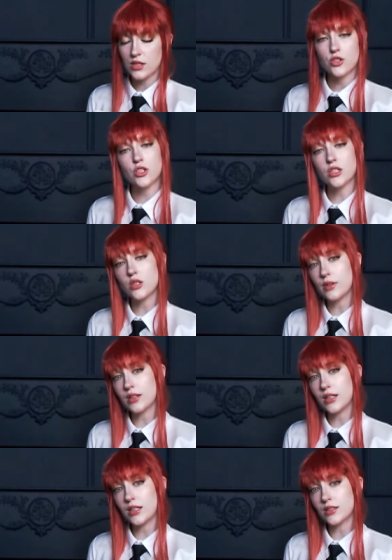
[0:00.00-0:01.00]

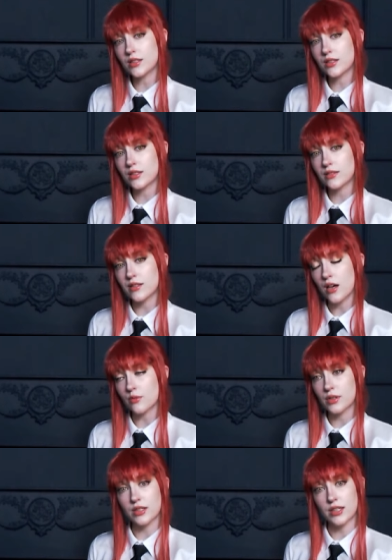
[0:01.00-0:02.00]
Genuinely, not
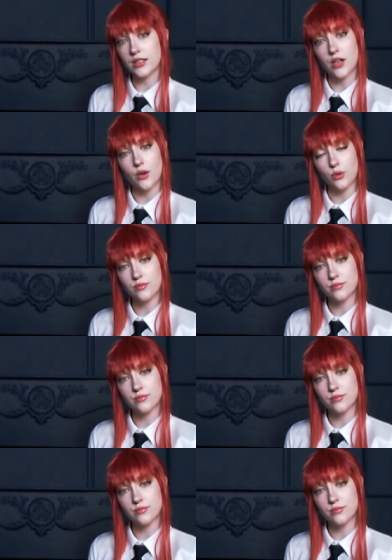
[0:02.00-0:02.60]
really, no.